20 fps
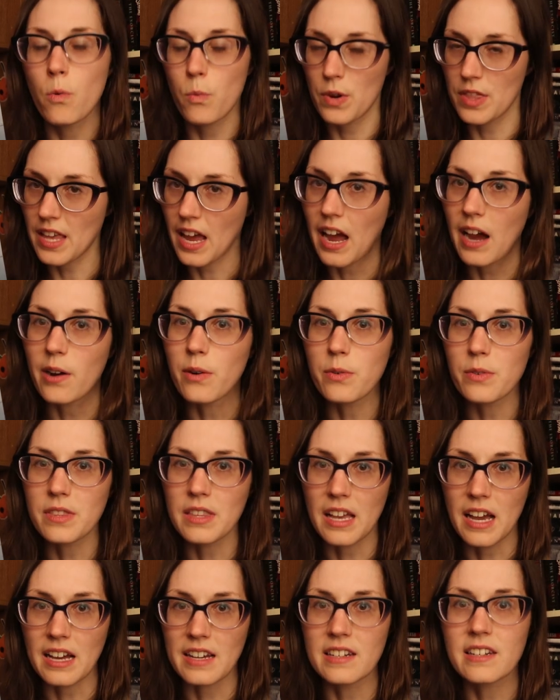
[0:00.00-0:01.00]

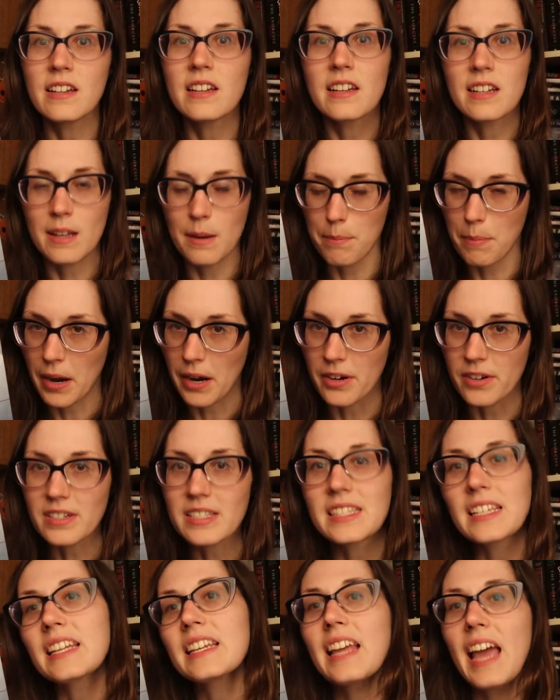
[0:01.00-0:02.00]
without that
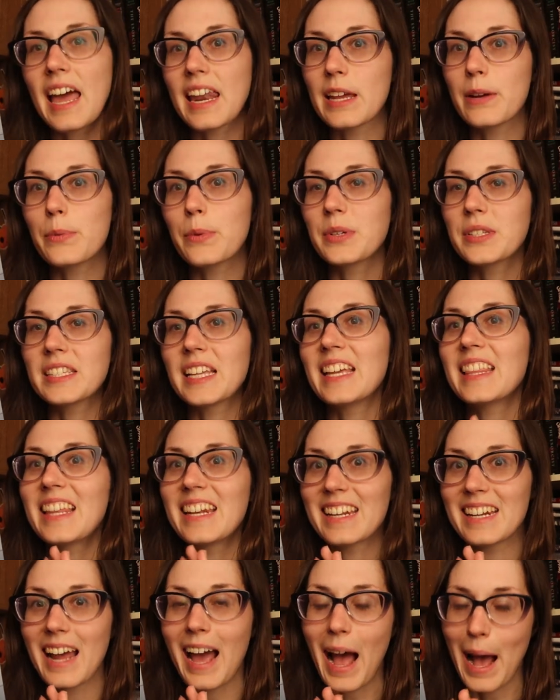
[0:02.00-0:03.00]
comparison, and I will say
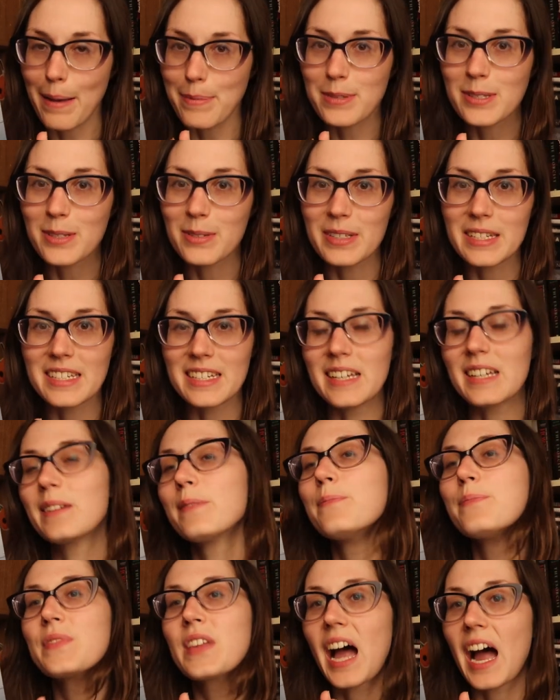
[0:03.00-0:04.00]
that it absolutely
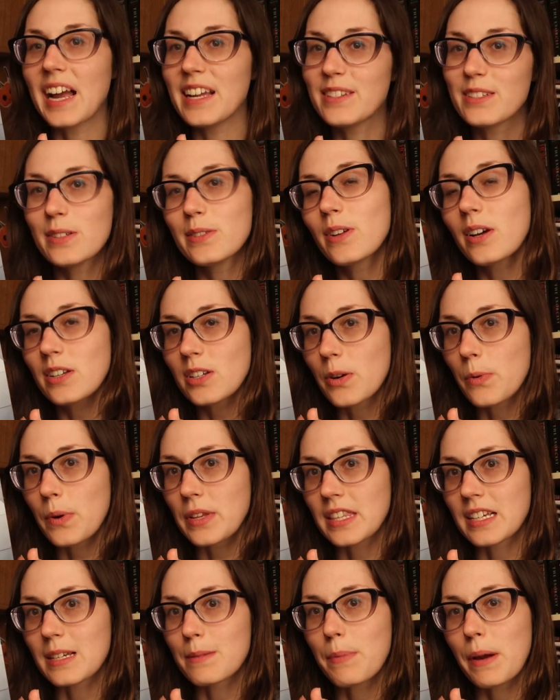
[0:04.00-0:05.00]
did. I do not know
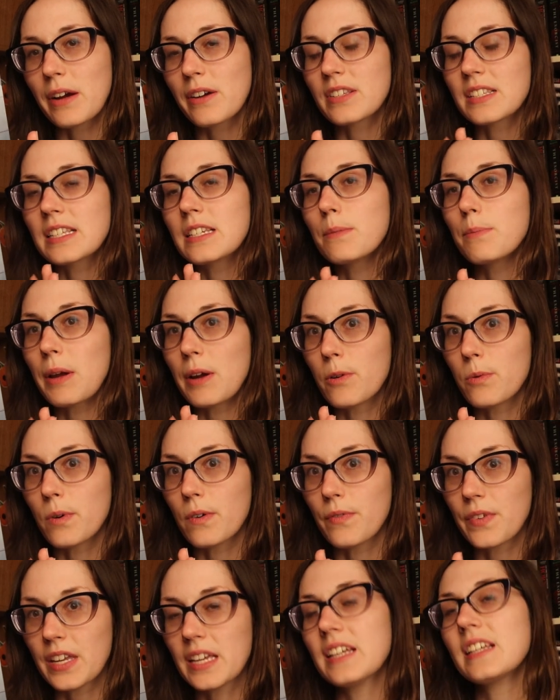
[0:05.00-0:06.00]
what the comparison to
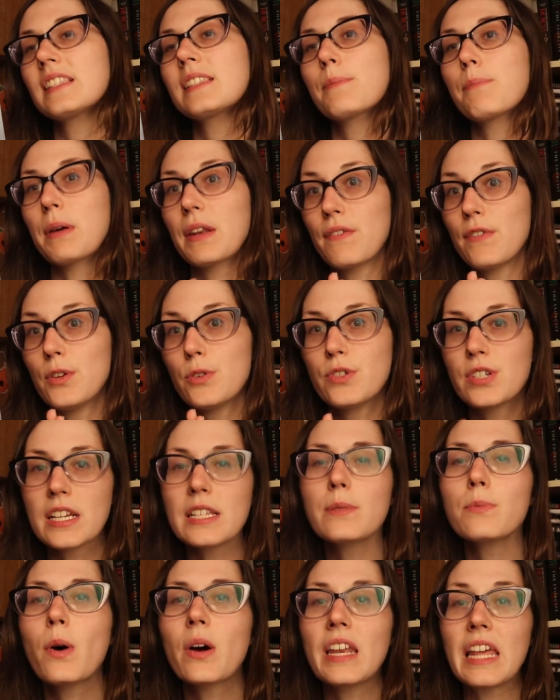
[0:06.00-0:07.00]
Beowulf is, but if you
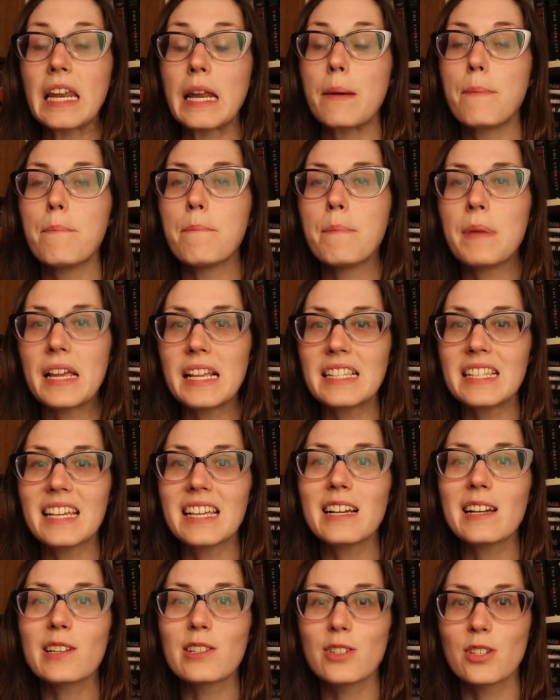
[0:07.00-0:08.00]
just want an
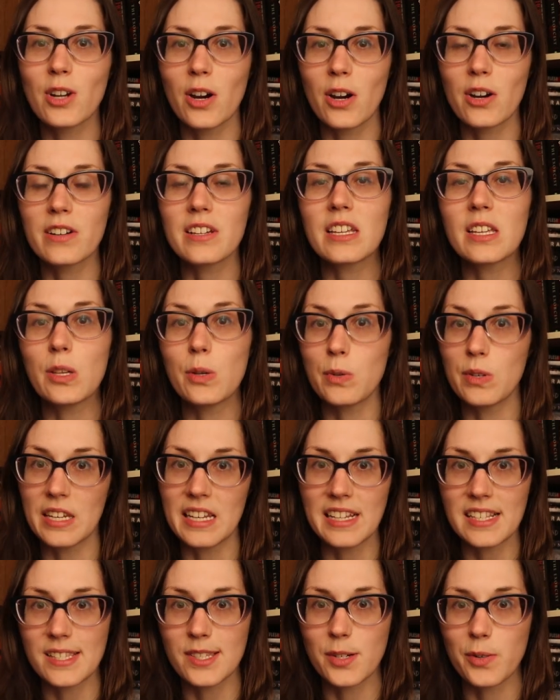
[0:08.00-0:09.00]
amazing, dark,
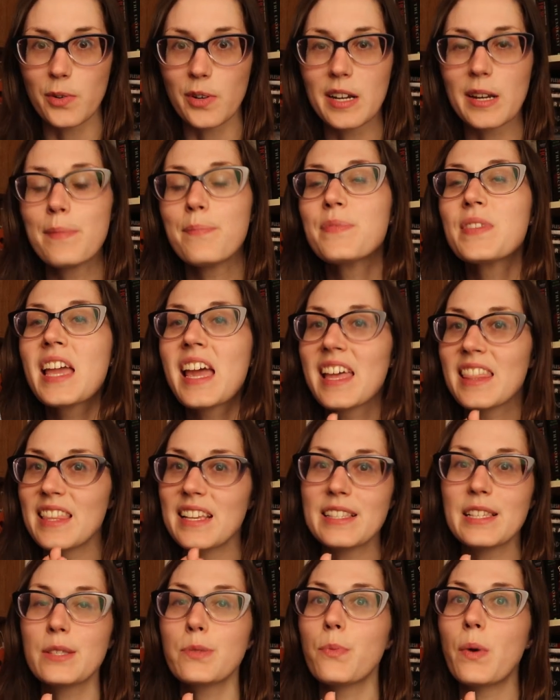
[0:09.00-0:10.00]
unique story,
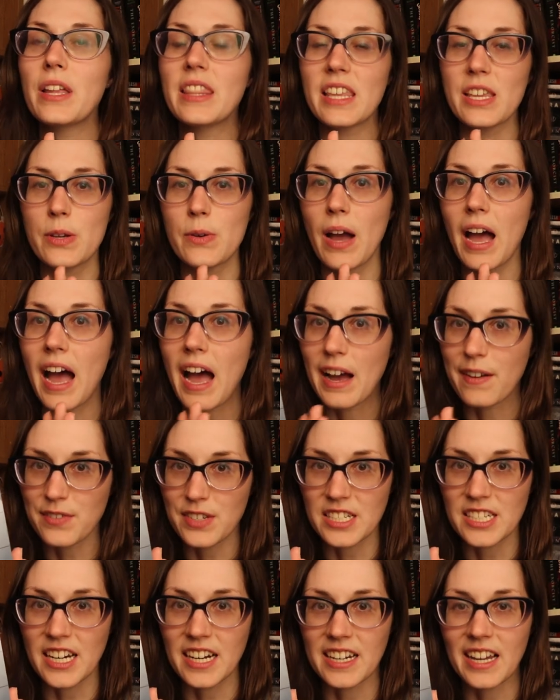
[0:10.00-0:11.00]
this is one that you have
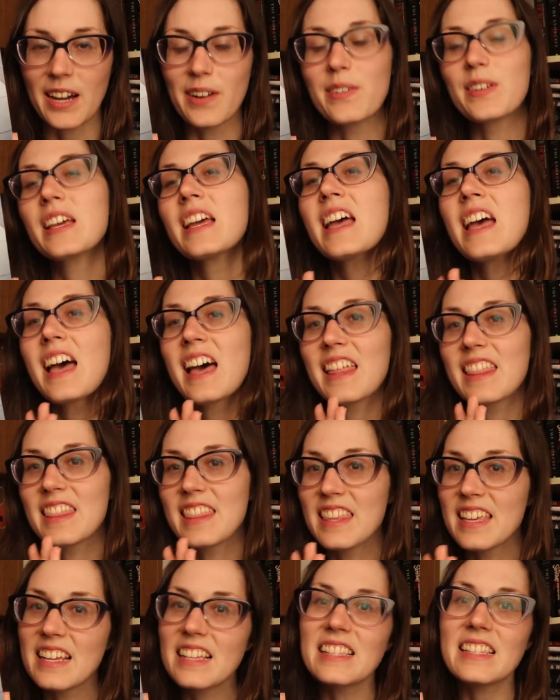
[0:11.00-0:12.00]
to check out.
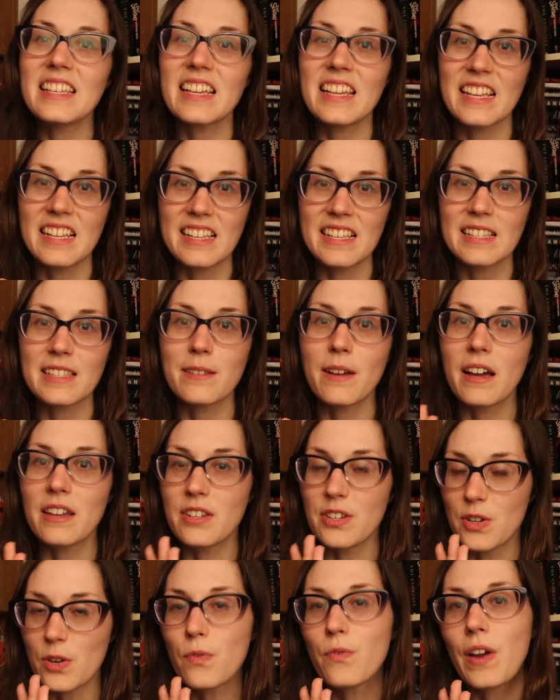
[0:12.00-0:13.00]
This is a
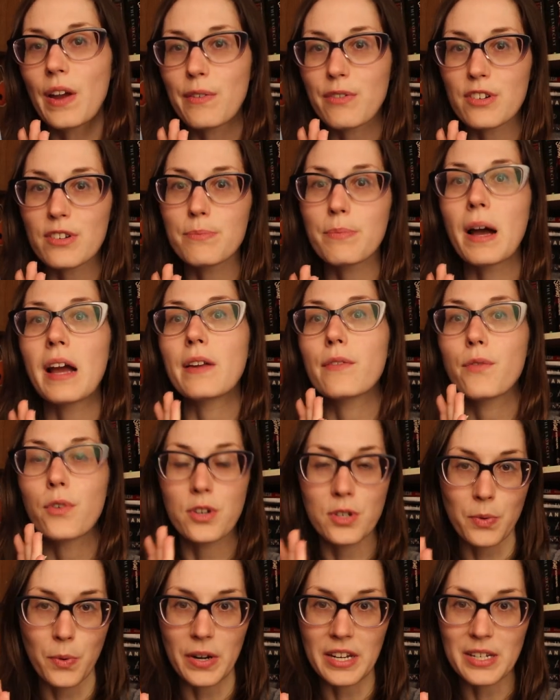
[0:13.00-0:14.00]
new favorite of mine
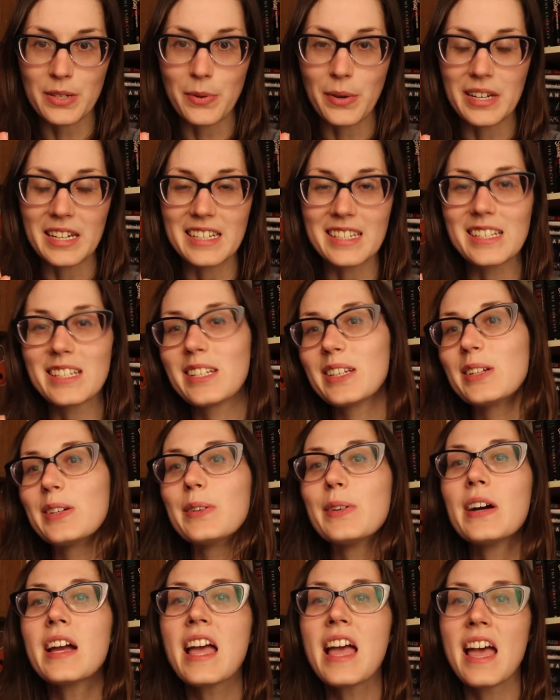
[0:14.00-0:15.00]
for
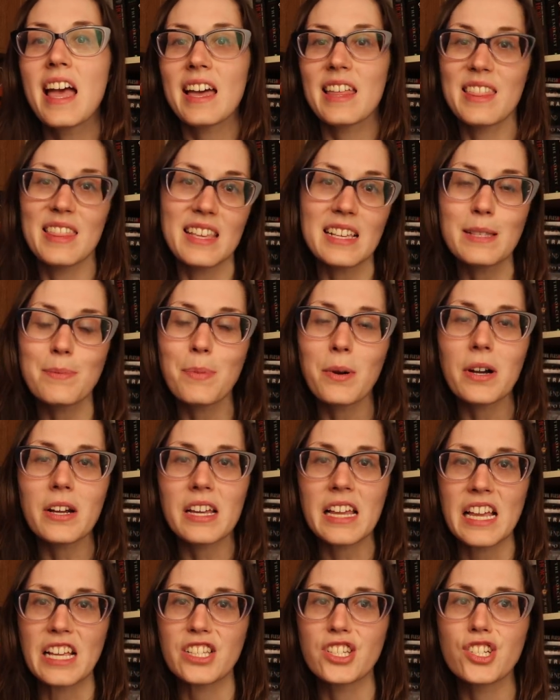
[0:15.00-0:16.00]
2022. This
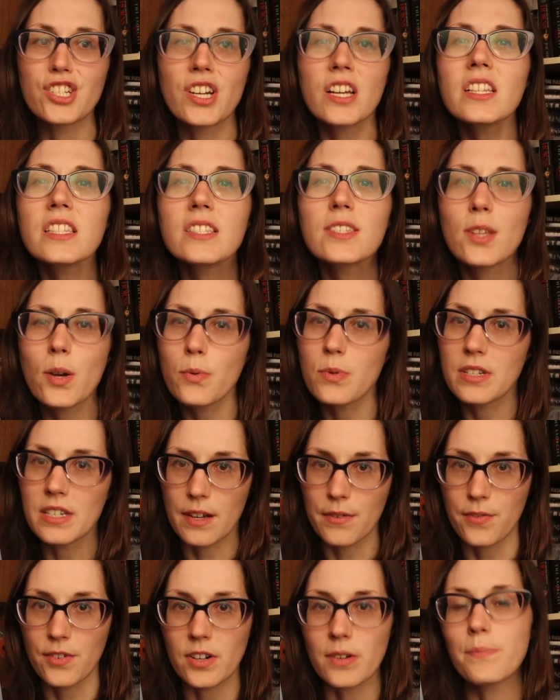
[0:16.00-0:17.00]
book is just so
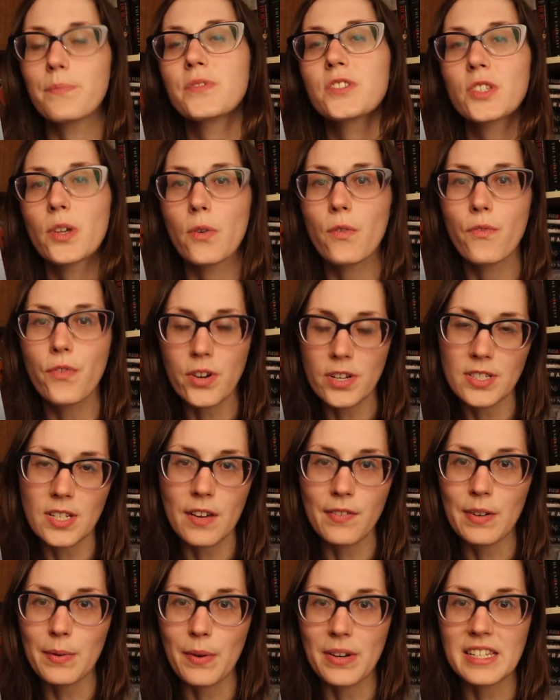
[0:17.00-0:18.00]
different. So first
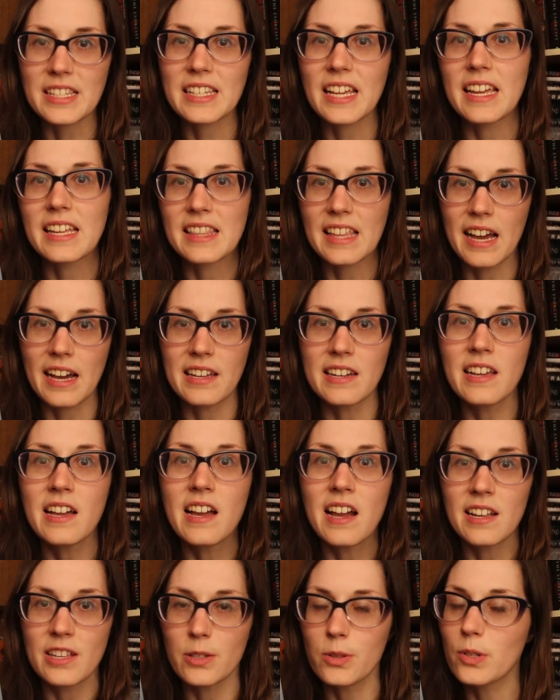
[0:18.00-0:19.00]
off, I want to say that
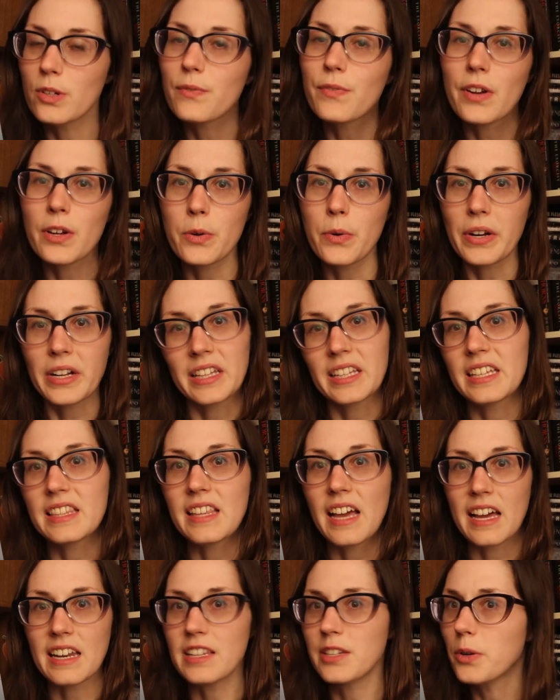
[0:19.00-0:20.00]
you learn very quickly
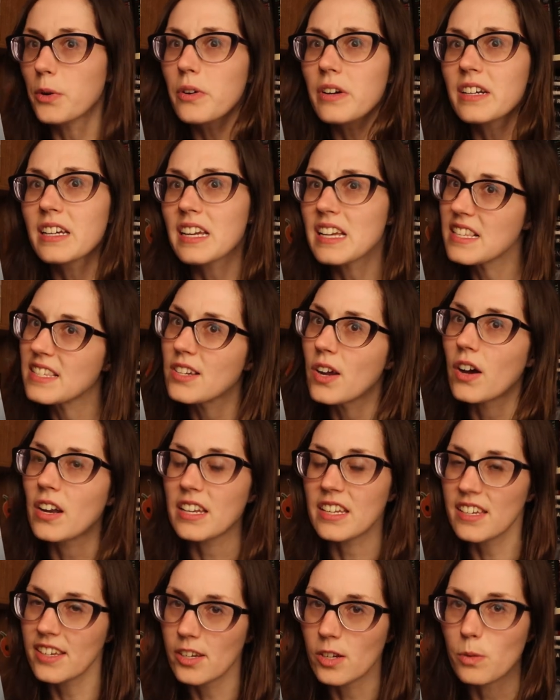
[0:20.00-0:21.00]
that Yorick is
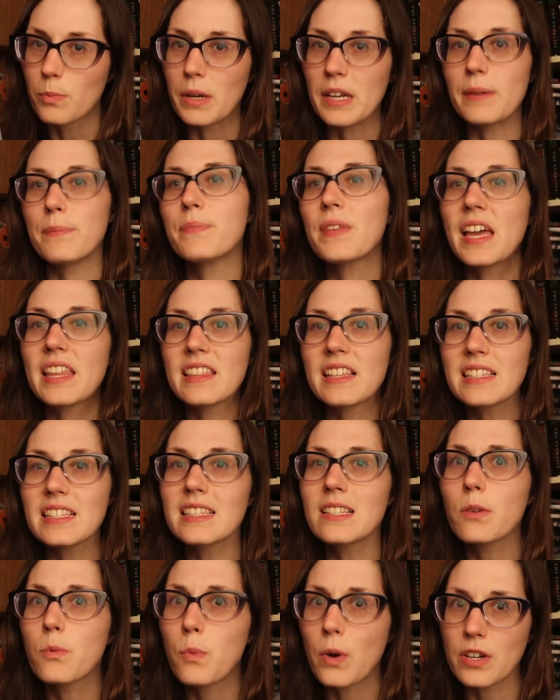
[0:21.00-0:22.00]
not human. And this
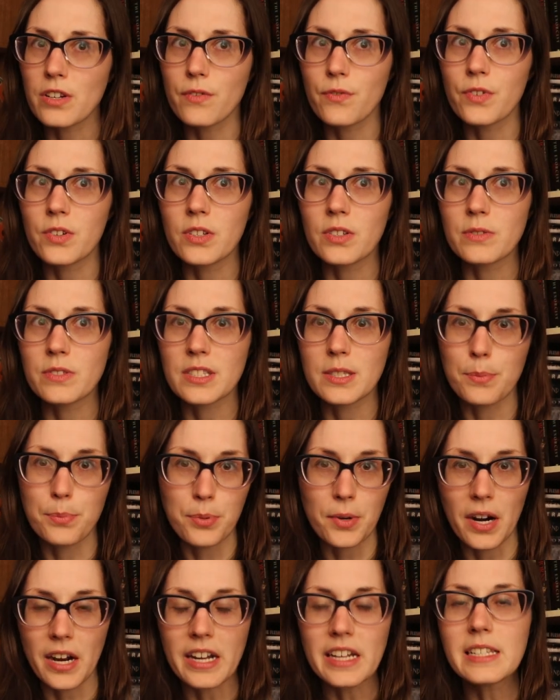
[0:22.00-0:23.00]
is a wonderful
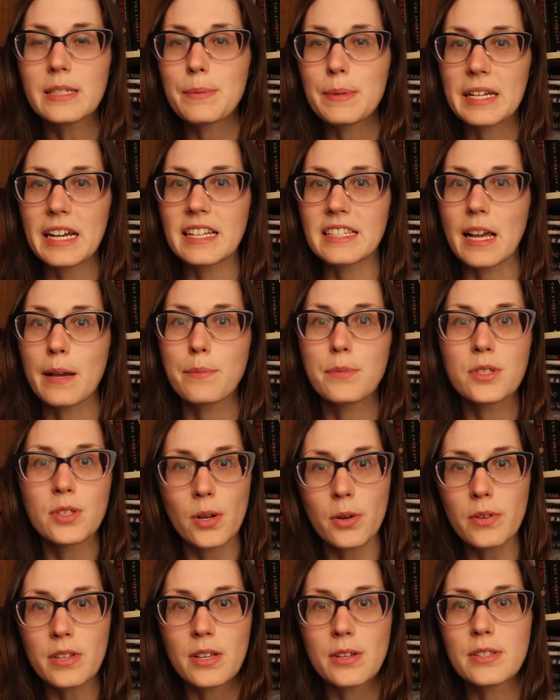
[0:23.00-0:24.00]
surprise because I'm
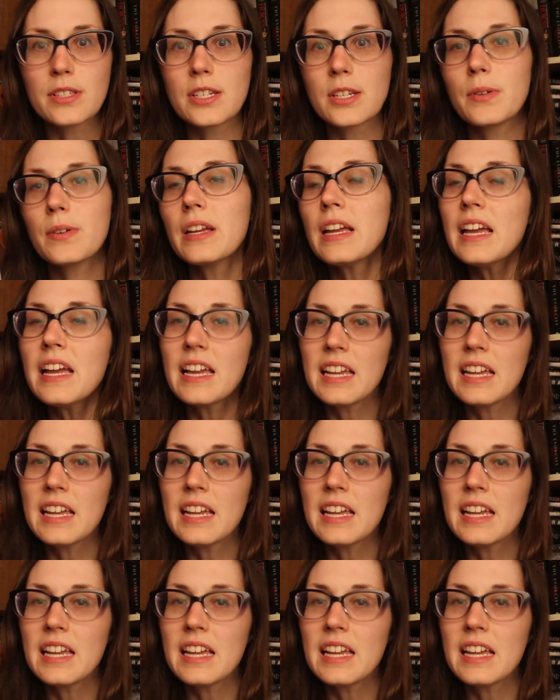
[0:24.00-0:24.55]
so used to,